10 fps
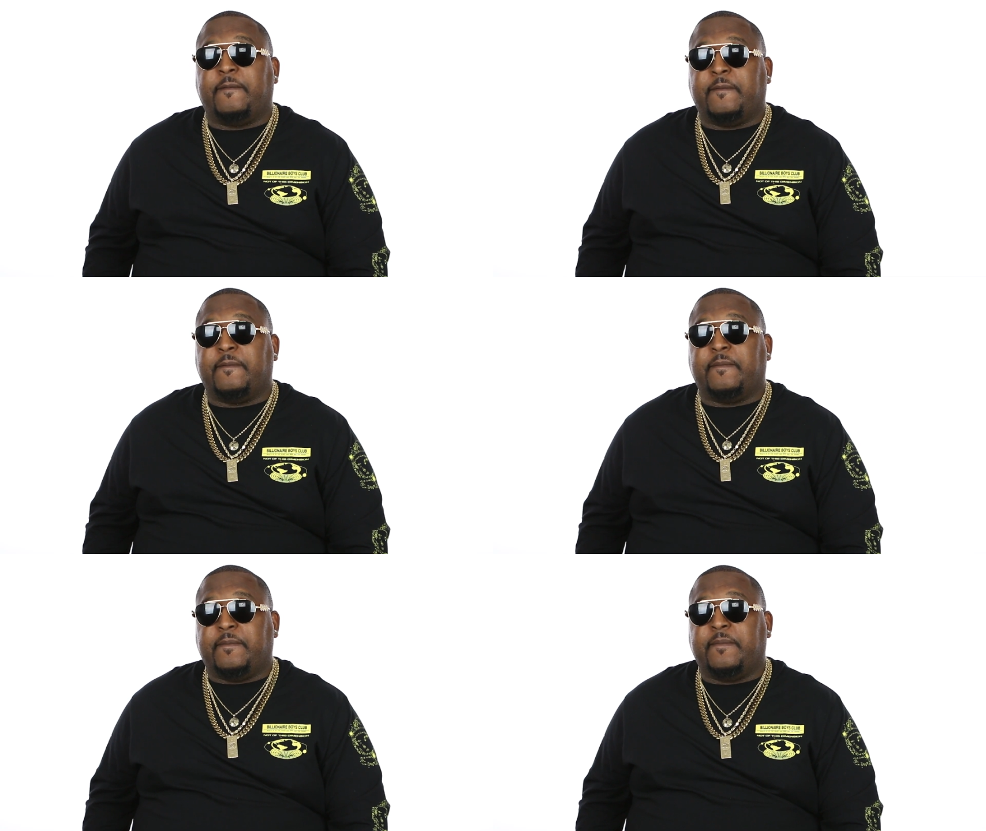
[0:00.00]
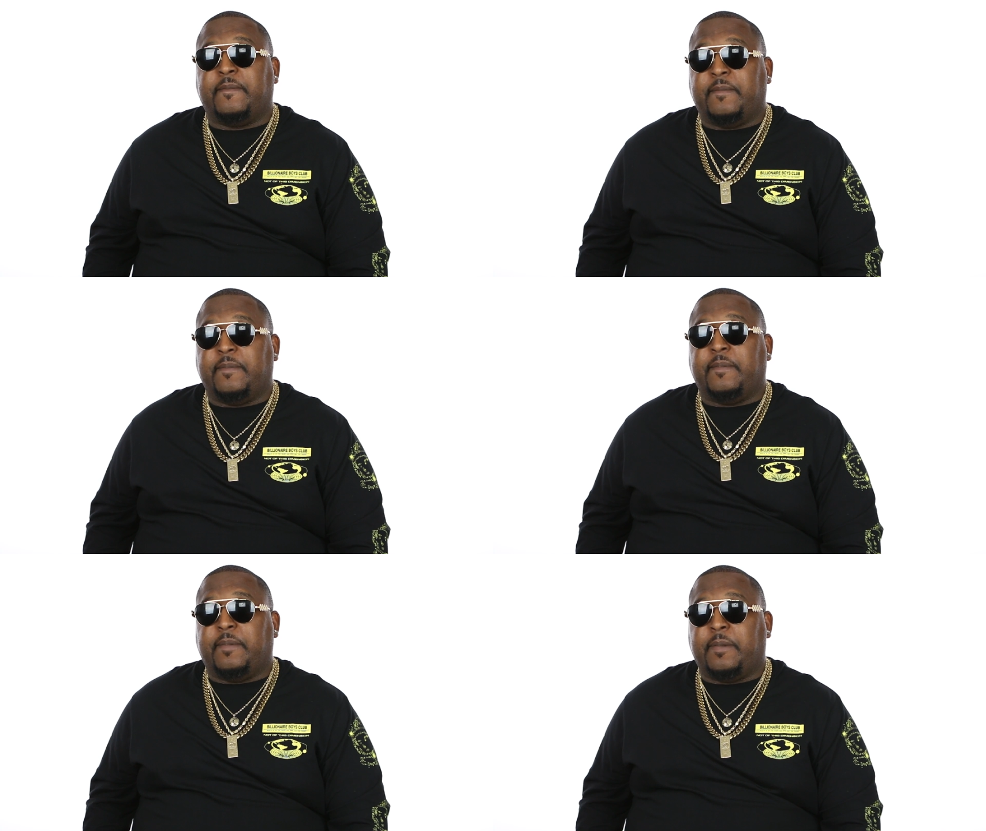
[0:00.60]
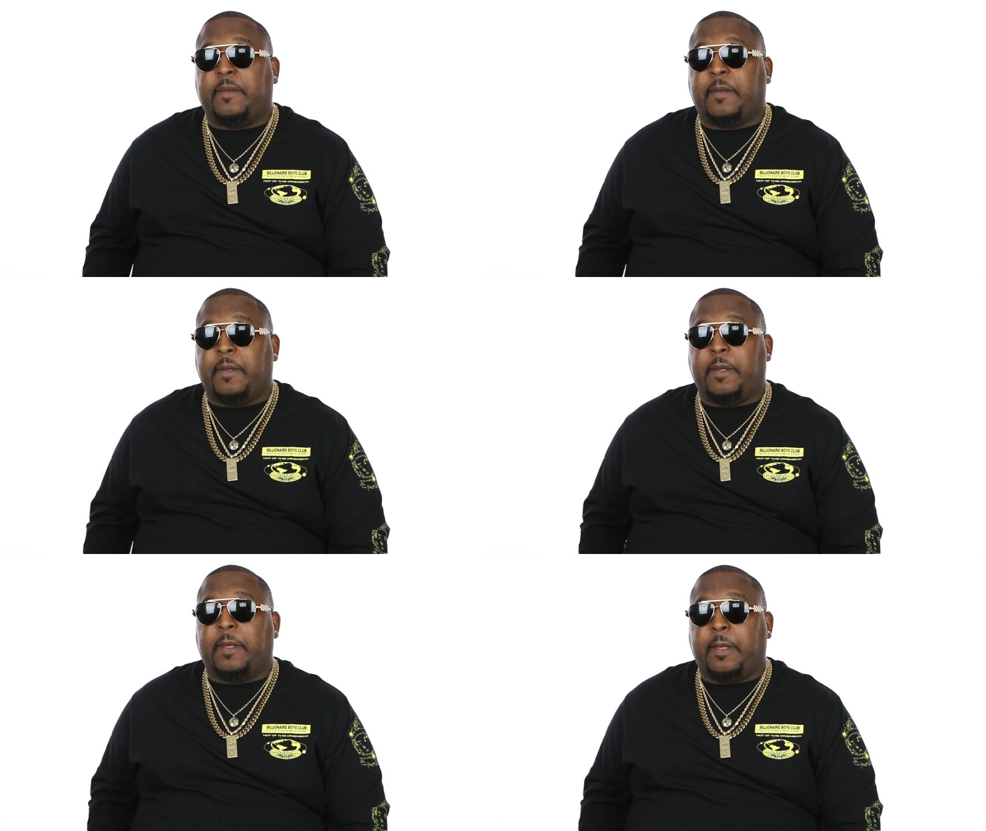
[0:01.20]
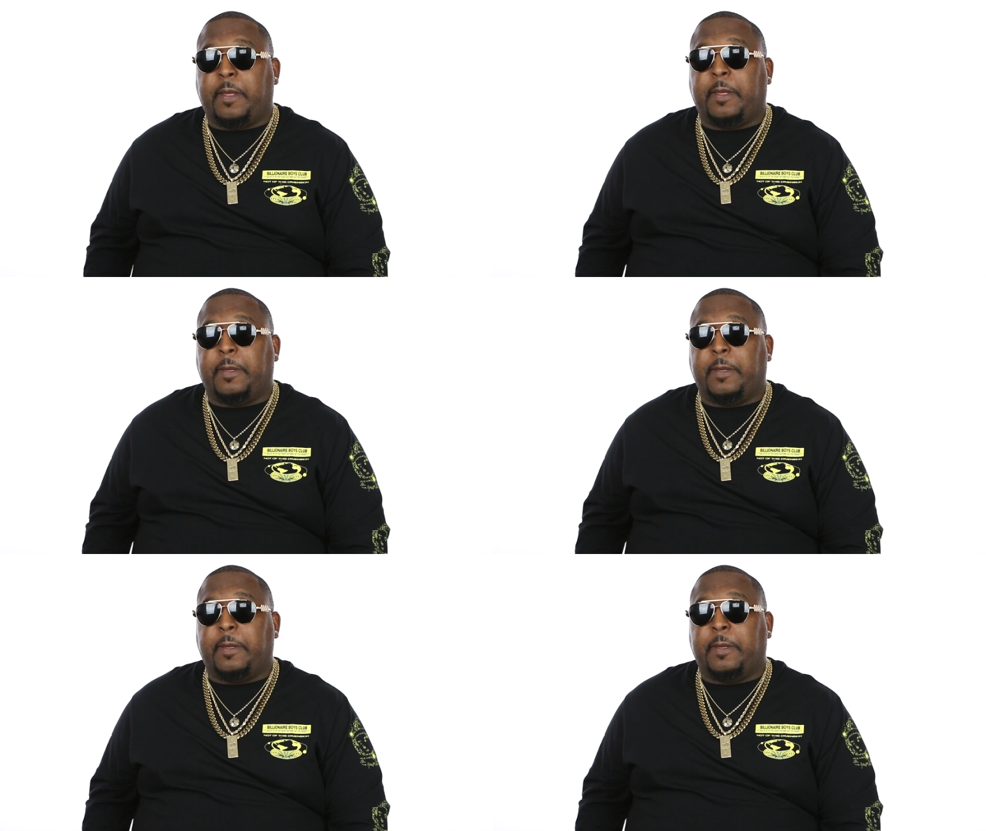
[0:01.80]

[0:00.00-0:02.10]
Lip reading: Nothing is said.